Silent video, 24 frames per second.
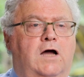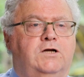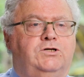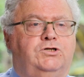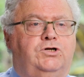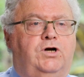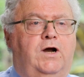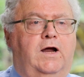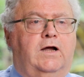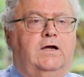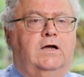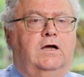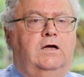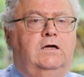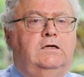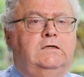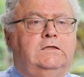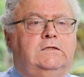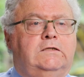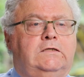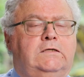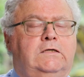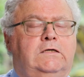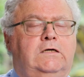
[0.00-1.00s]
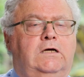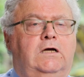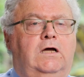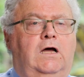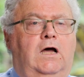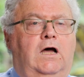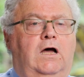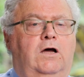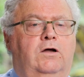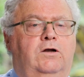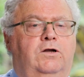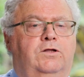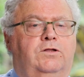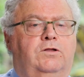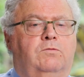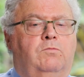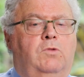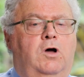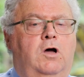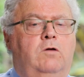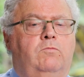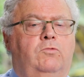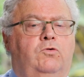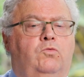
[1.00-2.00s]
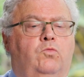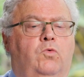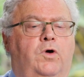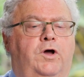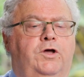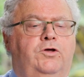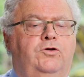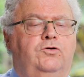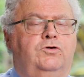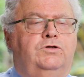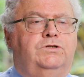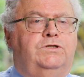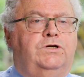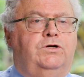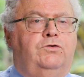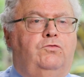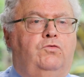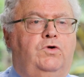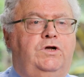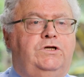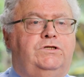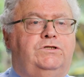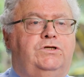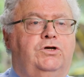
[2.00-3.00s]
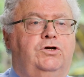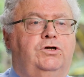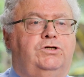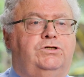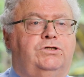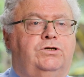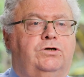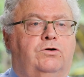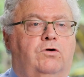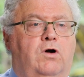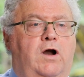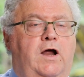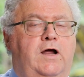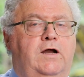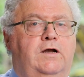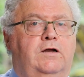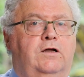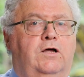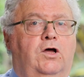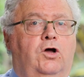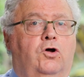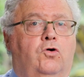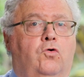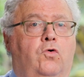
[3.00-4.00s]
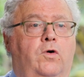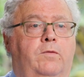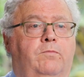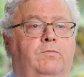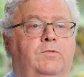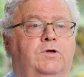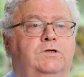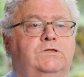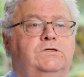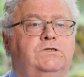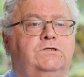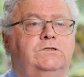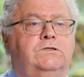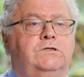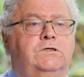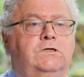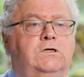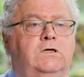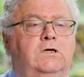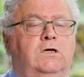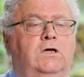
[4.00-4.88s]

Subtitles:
eye tracker, and at the moment we're using research grade equipment,